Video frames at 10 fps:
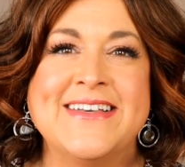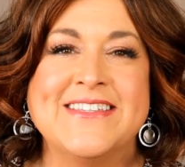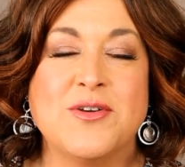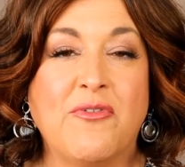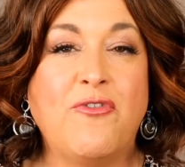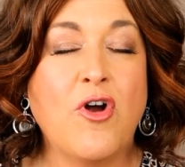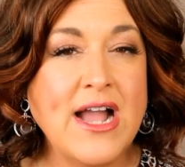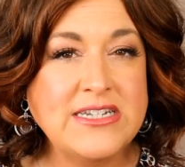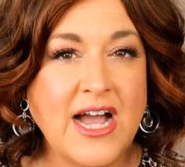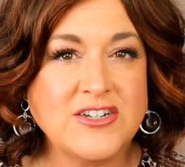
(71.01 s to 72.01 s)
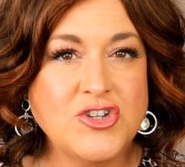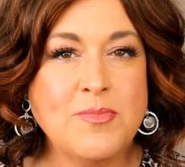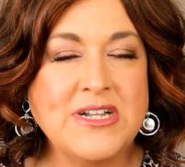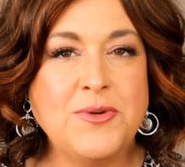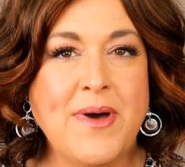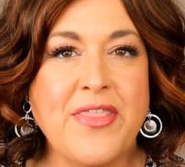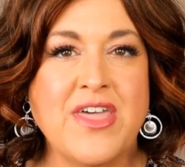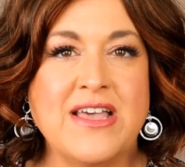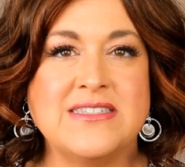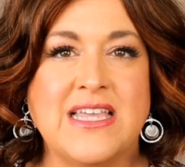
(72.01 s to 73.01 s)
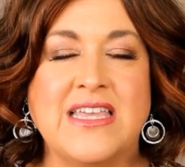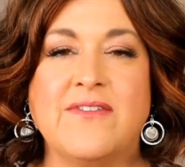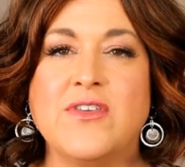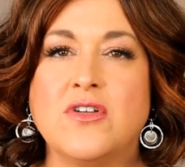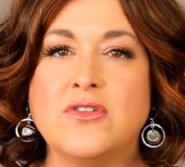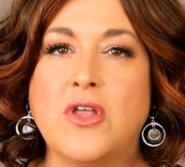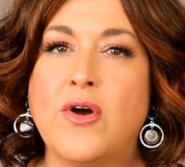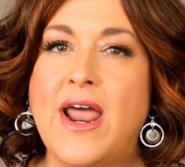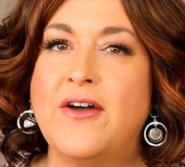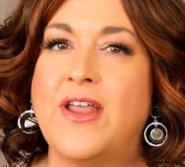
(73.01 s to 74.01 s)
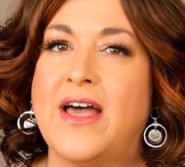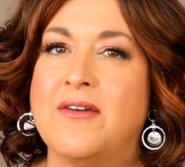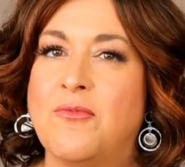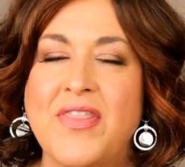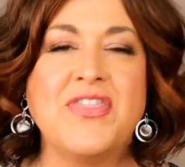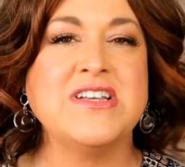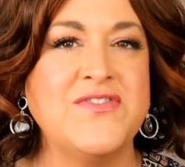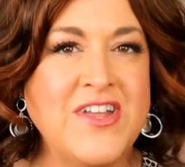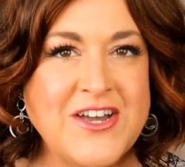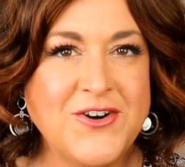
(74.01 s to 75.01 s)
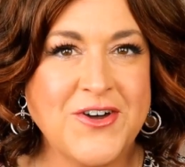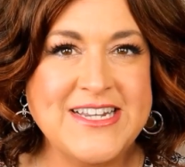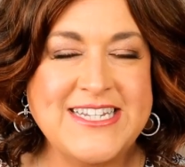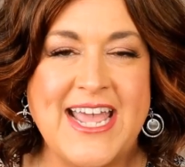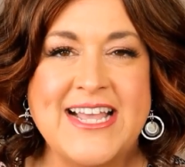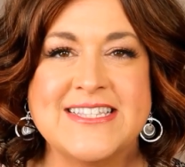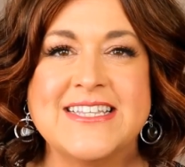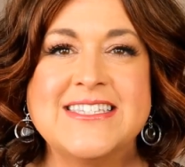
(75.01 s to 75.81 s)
So before I talk too much about this and give you the lowdown on what this video contains,